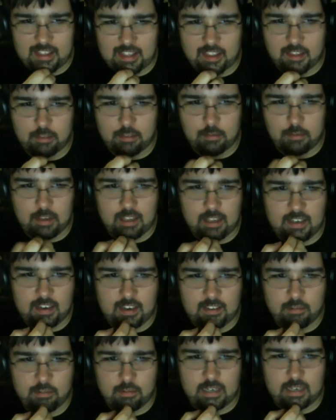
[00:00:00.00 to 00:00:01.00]
that the
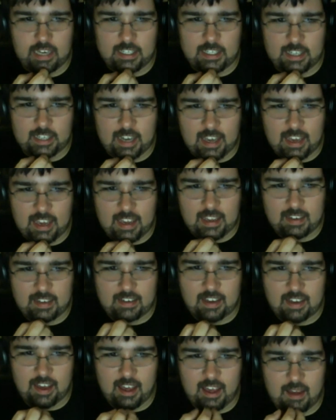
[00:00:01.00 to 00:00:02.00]

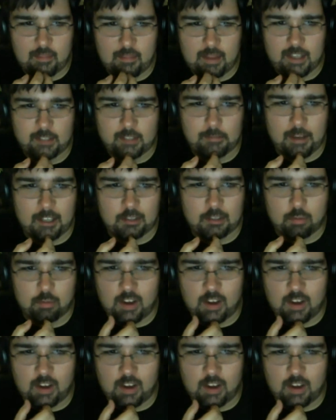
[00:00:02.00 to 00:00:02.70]
399 Xbox